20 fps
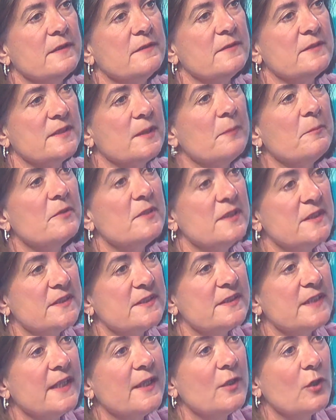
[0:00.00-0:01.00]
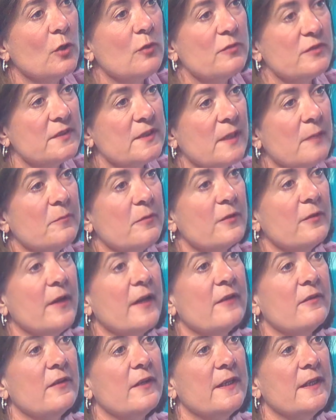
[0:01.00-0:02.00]
somebody to take over
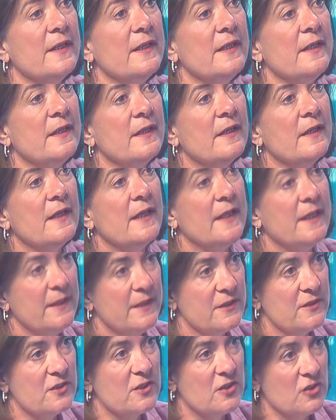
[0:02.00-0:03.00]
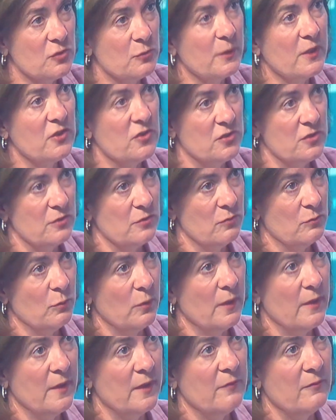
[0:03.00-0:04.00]
temporarily in the situation
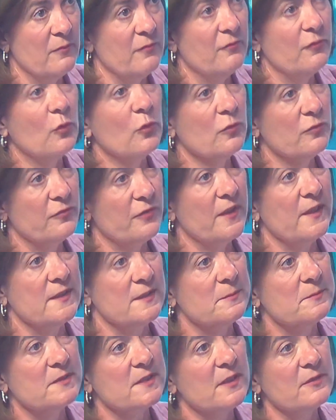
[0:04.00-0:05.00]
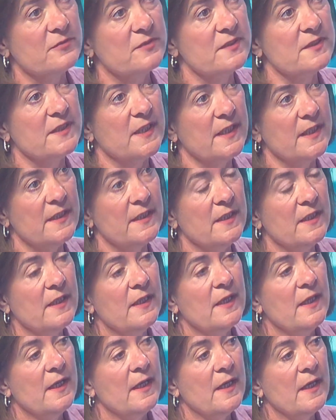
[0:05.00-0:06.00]
where Vaughan finds himself today.
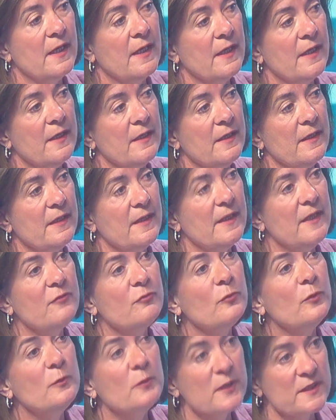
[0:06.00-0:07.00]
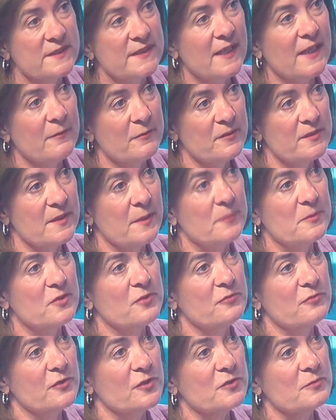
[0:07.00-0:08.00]
If we were to have a Deputy
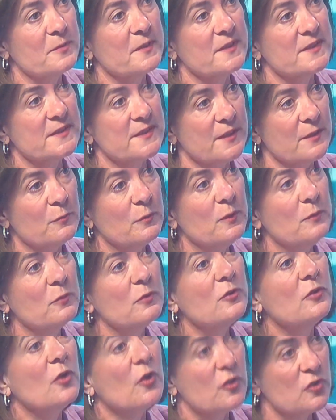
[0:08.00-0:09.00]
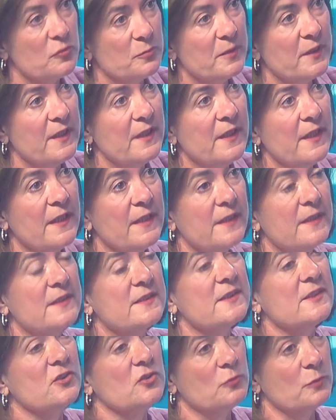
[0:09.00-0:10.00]
First Minister, we would not be in the
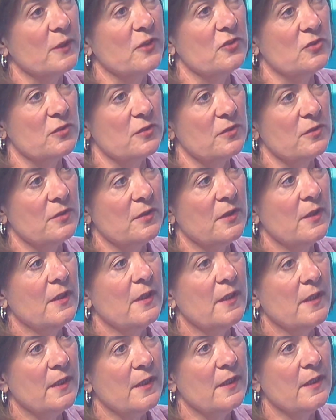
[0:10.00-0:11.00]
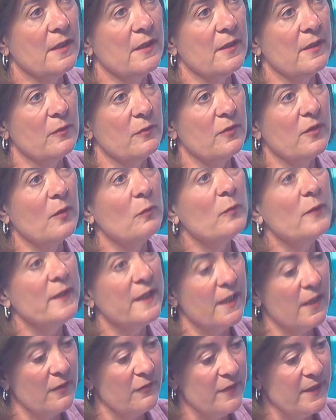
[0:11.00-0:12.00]
situation that we
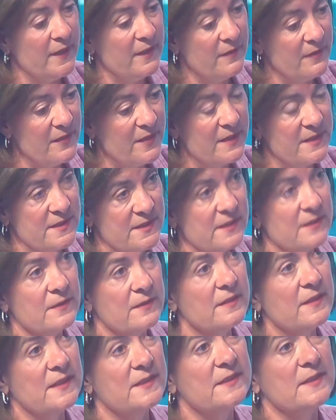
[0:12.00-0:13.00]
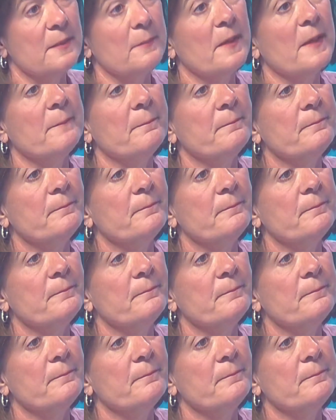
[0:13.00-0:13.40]
are in this summer.